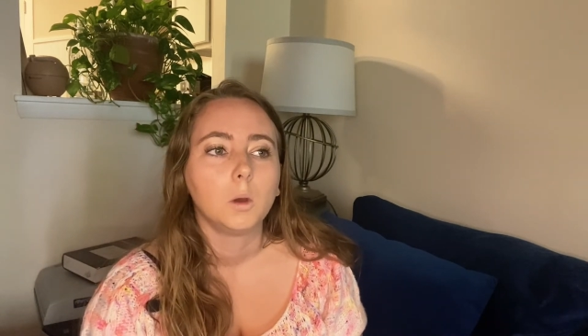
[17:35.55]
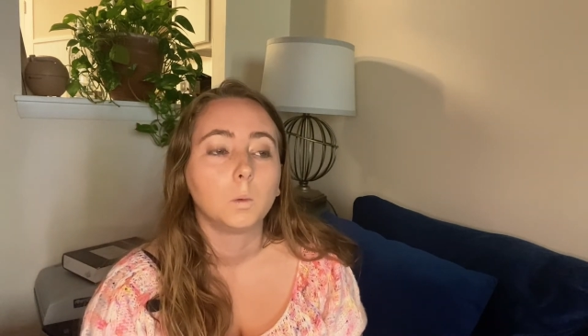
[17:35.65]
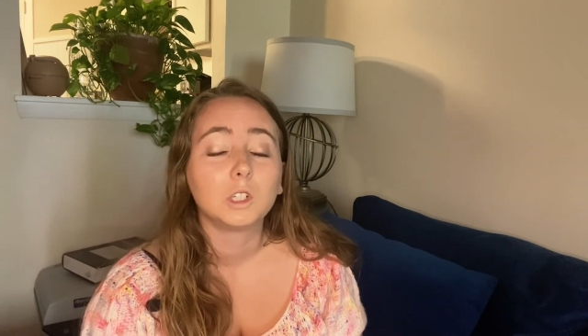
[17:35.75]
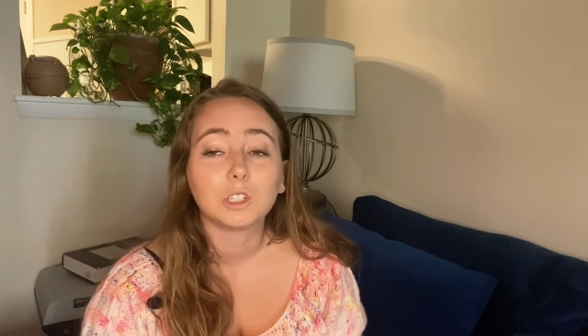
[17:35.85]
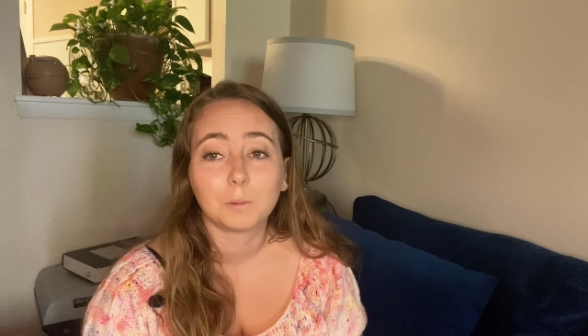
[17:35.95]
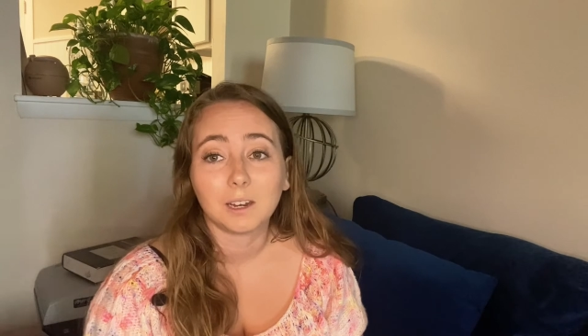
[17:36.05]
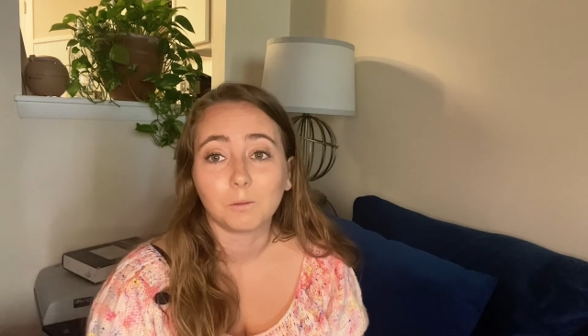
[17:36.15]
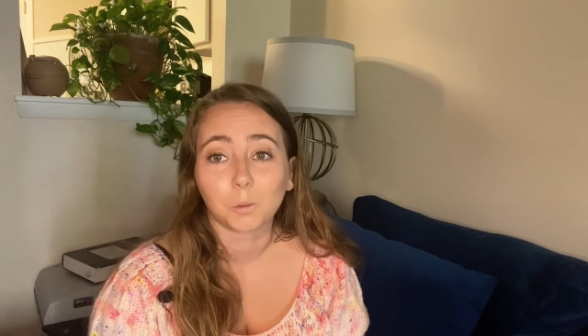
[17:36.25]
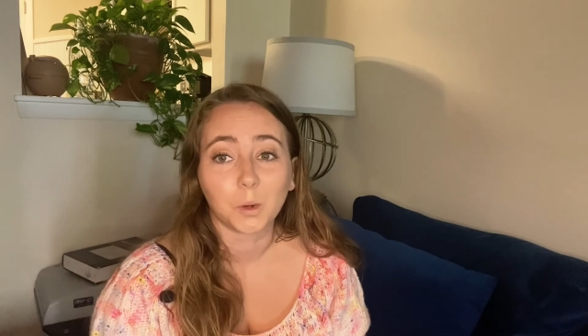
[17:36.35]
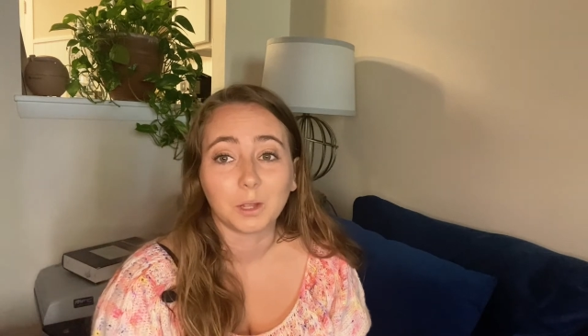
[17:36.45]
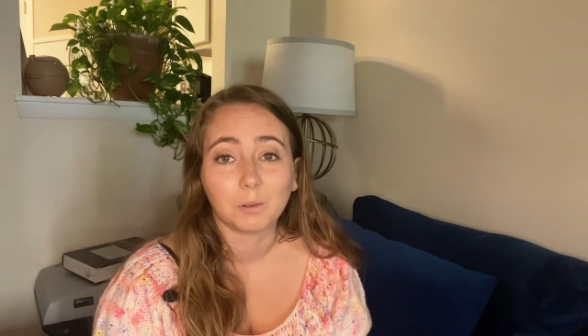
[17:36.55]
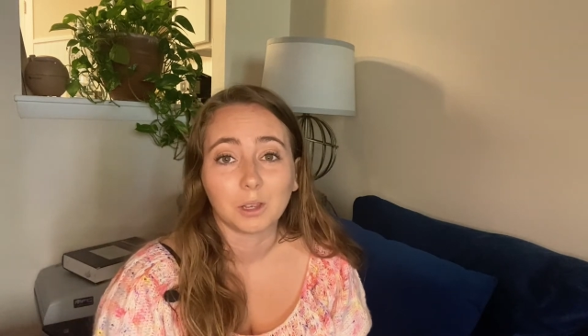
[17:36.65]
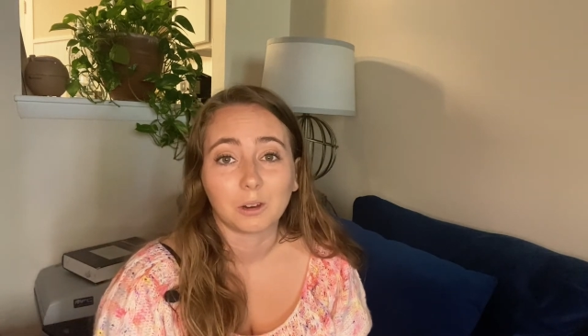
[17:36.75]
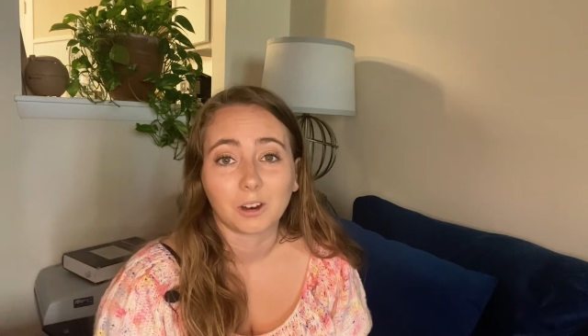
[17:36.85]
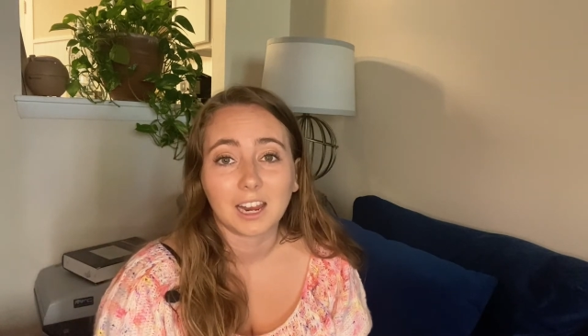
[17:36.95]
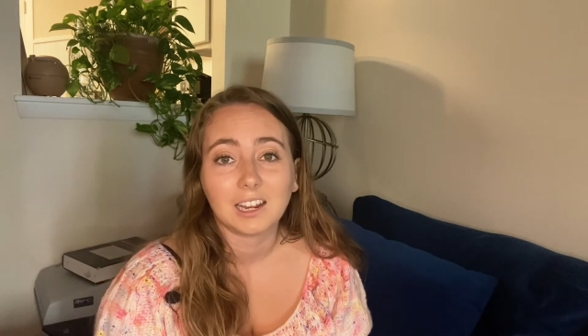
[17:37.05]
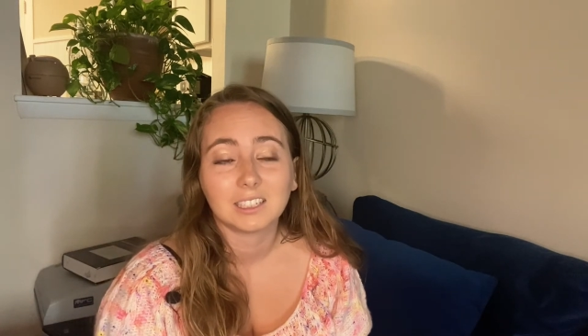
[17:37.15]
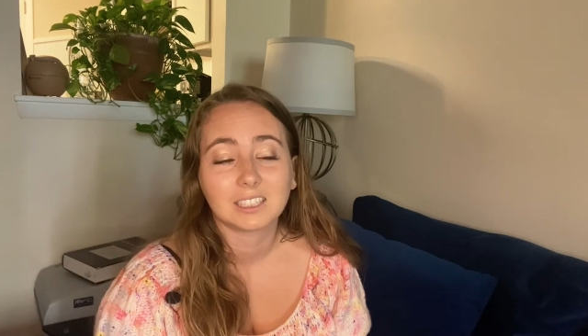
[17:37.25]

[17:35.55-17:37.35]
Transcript: which has been really, really great.